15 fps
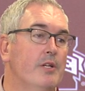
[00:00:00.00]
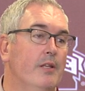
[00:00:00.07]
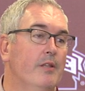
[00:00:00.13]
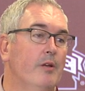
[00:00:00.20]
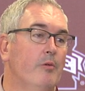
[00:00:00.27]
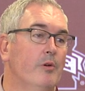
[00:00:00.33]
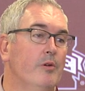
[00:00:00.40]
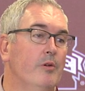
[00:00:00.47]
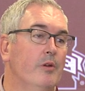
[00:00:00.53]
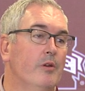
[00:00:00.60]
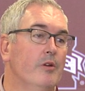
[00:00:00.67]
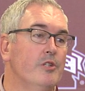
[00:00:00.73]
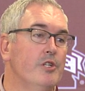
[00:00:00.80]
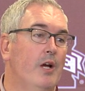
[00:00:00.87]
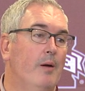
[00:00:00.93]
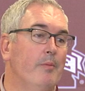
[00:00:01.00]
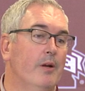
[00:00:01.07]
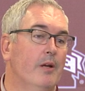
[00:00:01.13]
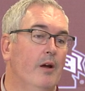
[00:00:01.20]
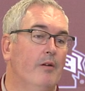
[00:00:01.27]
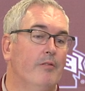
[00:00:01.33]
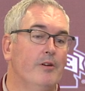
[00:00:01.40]
I think we're doing a good job in
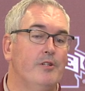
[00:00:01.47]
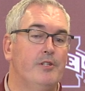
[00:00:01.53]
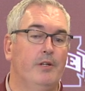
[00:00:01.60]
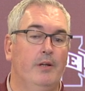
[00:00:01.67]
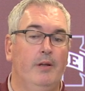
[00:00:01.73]
coverage.